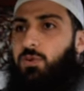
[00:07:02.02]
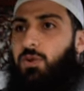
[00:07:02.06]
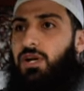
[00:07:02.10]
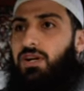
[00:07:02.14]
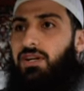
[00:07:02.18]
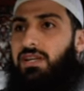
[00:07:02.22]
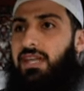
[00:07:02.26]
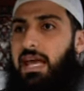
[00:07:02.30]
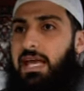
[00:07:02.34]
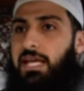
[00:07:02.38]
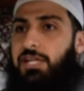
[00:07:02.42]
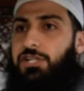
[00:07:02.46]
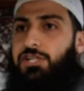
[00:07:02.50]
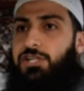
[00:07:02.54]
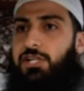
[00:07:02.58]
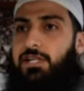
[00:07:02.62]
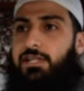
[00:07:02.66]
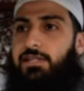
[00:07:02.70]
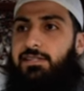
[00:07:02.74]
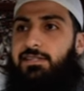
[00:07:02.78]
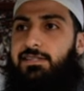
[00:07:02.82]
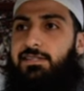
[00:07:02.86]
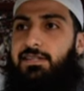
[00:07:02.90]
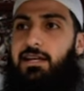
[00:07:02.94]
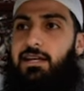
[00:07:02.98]
where
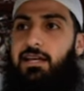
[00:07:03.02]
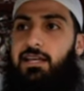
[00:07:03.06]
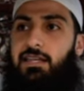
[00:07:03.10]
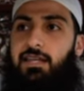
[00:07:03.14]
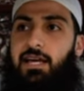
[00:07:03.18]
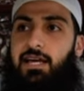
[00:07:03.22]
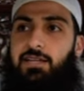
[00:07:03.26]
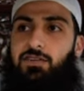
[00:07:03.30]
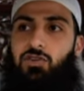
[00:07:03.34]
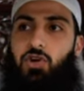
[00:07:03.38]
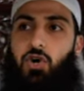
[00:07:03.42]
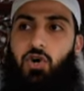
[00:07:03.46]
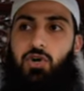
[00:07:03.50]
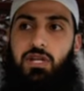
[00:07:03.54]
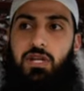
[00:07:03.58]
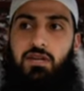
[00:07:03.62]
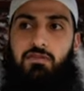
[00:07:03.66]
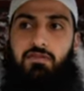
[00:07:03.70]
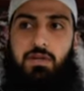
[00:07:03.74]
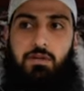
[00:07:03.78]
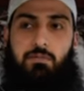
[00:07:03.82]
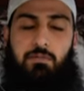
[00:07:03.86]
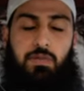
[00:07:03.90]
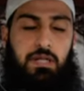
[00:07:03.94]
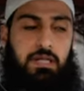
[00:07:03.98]
nations that don't
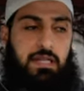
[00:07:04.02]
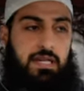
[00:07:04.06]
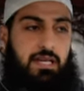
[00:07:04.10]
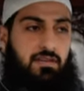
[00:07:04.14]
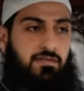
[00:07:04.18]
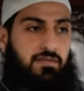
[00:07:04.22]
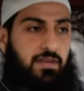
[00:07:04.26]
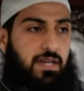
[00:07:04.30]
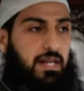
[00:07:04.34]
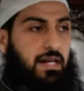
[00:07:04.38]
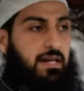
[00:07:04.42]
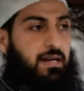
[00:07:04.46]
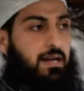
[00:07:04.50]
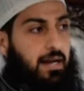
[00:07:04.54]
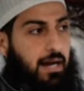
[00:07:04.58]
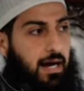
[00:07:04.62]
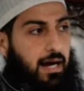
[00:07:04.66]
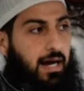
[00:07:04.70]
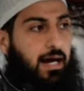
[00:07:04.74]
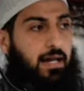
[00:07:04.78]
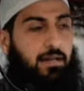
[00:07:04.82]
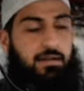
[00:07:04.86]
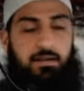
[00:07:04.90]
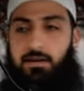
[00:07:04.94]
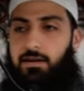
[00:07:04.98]
even believe in a
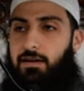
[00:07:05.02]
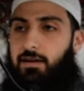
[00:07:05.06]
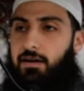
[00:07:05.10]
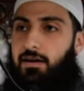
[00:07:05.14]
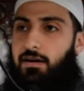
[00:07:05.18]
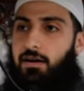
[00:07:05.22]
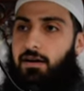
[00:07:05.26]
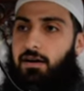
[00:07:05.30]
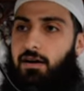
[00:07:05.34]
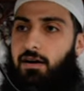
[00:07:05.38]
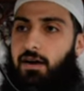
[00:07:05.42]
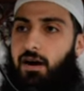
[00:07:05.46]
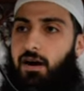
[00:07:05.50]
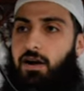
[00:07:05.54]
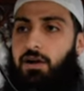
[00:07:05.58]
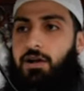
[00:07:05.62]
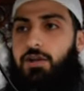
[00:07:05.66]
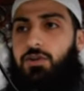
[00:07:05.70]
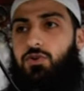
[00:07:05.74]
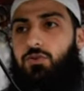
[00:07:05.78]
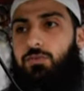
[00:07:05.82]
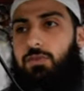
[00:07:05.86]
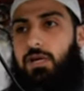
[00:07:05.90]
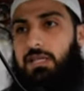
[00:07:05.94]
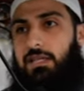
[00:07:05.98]
God are
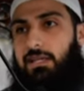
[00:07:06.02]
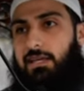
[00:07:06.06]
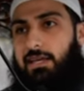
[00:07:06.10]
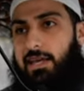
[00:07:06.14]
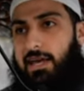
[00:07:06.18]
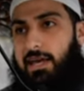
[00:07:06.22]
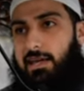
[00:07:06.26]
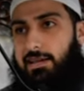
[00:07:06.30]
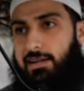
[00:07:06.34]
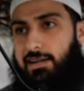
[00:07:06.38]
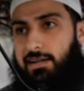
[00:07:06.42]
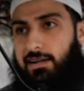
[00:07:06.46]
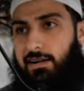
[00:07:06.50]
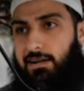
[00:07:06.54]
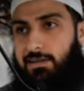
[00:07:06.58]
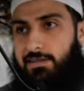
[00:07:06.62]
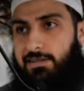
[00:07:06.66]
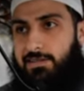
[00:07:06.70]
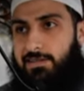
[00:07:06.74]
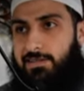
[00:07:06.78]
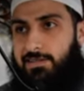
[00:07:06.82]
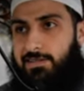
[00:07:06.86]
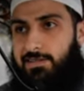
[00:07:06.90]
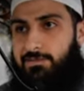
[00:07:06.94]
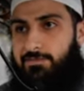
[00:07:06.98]
humiliating
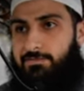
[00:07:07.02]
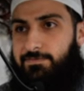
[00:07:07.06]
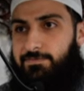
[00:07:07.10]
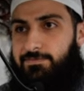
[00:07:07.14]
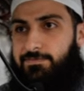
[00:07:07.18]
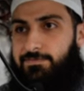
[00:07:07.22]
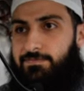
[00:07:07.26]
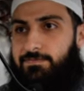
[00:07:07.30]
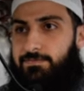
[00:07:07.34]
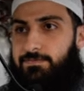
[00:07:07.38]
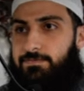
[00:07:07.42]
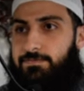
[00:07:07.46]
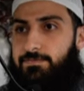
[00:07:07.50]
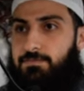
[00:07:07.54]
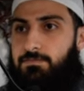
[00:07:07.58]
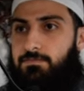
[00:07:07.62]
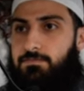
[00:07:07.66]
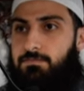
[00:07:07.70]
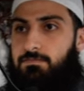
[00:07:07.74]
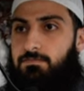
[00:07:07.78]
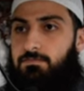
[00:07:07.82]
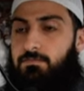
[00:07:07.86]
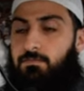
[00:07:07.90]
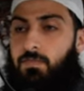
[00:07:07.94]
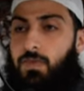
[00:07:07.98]
us.
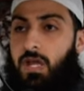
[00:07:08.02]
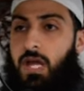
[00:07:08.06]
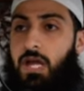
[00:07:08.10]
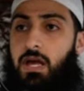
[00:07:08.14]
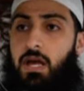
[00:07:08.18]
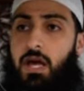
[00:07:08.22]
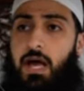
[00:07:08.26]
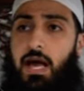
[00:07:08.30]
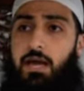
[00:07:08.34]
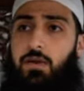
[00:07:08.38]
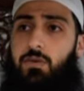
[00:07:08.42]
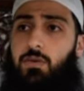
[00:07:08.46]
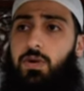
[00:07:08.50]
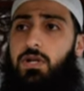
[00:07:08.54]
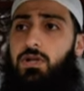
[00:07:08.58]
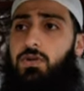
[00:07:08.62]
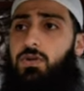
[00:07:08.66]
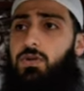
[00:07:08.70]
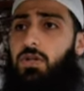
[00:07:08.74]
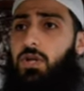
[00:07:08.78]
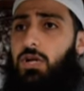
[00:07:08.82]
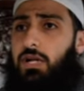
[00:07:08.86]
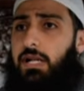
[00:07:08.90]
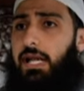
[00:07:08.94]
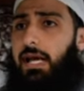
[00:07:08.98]
And when
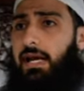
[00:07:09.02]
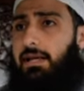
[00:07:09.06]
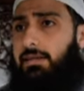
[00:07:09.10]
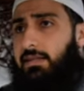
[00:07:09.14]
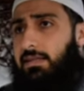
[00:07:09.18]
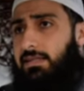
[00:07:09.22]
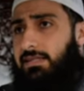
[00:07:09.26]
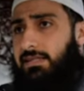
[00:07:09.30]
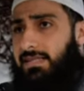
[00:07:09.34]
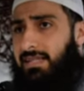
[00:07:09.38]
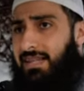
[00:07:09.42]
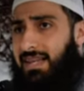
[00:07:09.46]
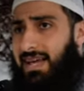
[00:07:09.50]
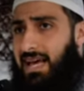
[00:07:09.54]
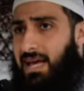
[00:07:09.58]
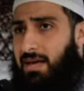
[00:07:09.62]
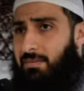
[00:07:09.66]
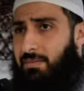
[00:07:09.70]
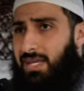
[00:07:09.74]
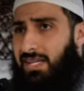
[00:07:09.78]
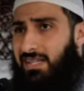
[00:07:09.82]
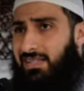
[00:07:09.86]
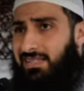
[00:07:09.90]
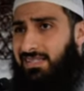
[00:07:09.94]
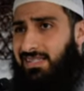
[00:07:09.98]
you look at Islam
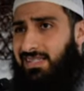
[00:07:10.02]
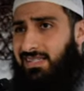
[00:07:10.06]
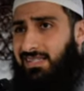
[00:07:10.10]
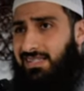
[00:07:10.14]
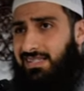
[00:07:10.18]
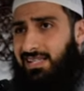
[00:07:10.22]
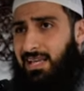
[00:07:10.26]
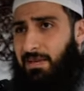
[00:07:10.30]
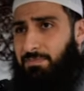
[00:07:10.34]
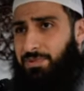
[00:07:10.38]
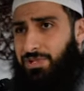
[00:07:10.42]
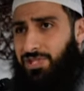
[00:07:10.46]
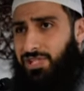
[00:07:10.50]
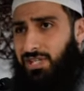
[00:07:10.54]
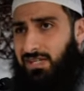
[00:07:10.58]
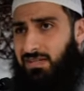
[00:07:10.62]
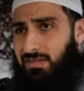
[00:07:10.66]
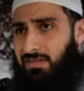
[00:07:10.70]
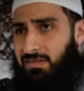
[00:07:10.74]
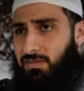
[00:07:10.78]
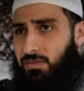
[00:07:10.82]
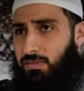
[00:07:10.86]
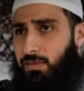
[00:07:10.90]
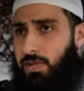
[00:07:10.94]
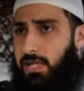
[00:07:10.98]
in its inception,
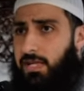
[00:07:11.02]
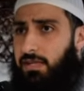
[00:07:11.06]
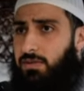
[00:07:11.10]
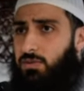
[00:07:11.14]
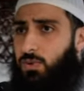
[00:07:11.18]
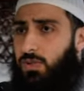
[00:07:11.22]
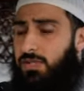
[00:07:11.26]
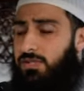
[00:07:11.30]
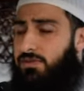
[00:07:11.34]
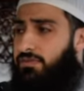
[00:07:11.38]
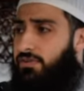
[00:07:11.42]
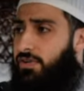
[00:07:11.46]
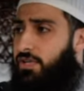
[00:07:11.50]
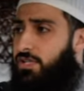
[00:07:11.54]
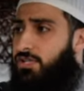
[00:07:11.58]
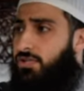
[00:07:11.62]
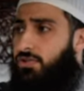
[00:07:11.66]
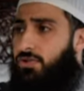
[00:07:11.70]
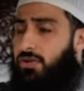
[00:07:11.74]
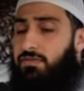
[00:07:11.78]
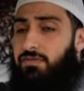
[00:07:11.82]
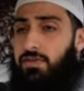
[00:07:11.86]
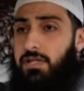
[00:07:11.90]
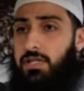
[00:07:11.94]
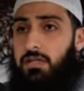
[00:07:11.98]
when it was first
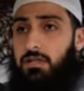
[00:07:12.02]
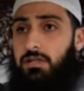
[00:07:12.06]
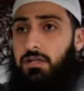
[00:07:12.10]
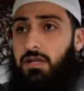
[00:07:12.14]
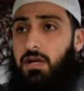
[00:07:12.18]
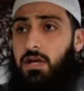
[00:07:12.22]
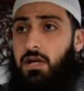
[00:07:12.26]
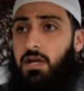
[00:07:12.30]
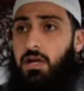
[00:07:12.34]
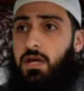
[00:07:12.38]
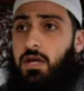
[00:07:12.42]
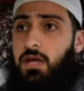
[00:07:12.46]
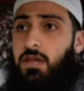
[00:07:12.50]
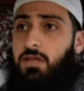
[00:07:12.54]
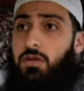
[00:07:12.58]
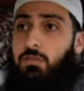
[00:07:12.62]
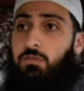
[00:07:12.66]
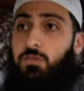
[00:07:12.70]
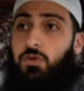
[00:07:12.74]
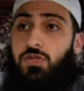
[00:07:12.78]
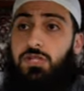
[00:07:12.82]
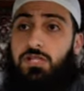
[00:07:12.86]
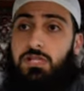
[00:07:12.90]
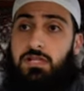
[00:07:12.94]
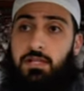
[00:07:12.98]
revealed, the
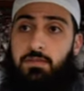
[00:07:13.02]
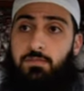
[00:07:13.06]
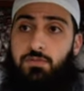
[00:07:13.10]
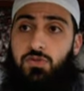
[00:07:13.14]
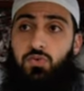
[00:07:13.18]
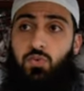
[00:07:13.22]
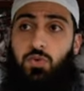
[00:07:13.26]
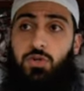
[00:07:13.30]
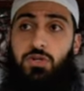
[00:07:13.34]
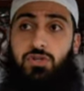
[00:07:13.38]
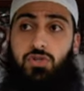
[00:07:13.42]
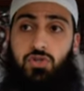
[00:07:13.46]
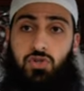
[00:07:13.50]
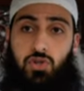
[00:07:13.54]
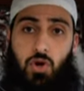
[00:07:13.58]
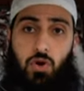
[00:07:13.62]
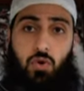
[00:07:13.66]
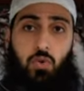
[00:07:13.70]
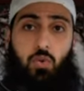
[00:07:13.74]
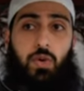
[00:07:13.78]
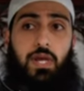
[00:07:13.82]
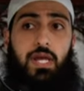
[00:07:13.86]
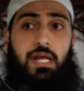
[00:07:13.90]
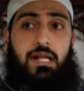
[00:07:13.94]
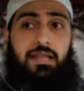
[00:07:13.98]
Muslims were
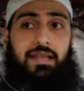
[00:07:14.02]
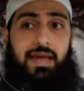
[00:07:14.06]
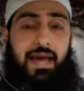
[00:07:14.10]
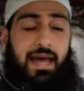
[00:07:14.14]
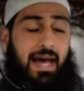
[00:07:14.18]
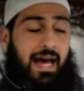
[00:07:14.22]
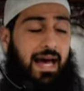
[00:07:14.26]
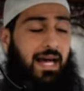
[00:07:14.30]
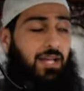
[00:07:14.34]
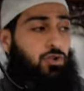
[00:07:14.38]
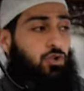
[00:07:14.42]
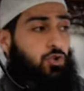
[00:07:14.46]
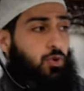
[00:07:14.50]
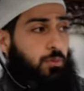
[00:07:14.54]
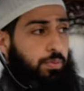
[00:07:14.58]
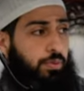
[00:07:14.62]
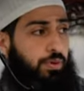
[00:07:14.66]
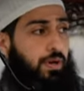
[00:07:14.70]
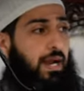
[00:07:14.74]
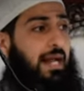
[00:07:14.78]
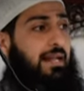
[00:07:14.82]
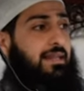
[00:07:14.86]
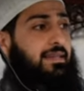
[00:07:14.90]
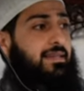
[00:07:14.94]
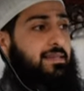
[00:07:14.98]
so weak they had to
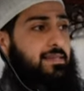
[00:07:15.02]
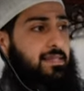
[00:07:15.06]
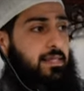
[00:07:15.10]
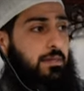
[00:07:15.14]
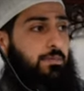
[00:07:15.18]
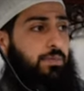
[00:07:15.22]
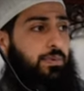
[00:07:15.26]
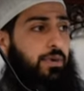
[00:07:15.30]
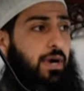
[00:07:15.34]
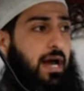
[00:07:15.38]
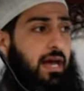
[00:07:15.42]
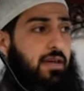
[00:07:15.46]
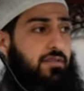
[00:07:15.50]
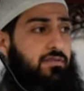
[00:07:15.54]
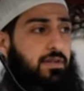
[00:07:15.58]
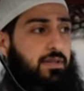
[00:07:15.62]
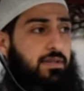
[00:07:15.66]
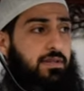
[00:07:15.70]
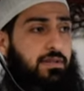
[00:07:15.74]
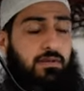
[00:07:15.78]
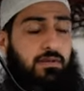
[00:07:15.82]
practice in private.